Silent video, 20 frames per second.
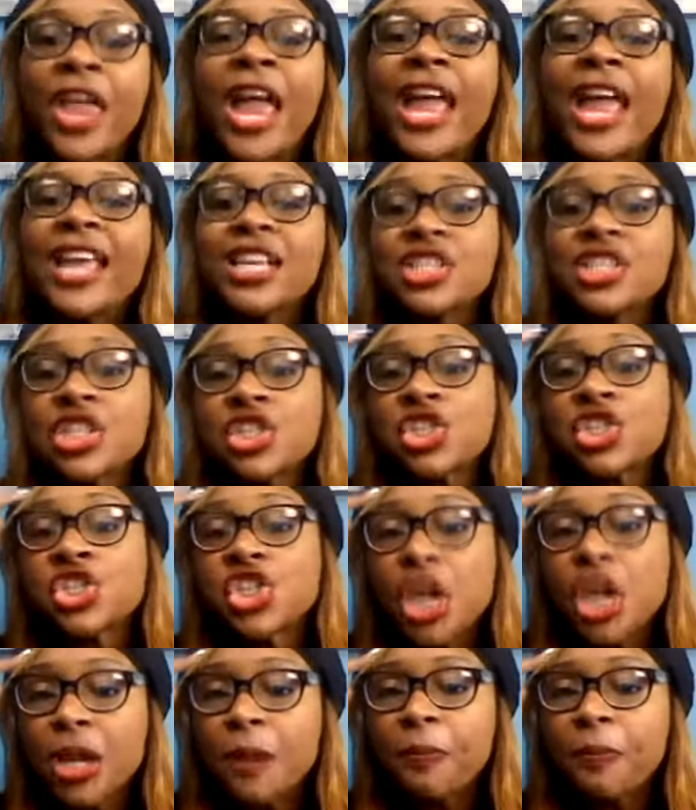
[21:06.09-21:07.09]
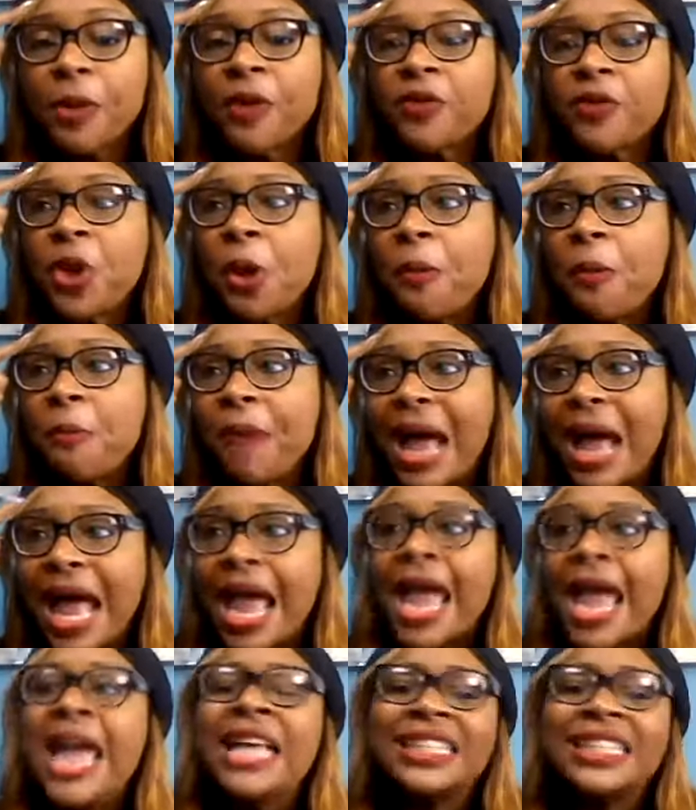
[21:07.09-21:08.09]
It's the shut up of your mind.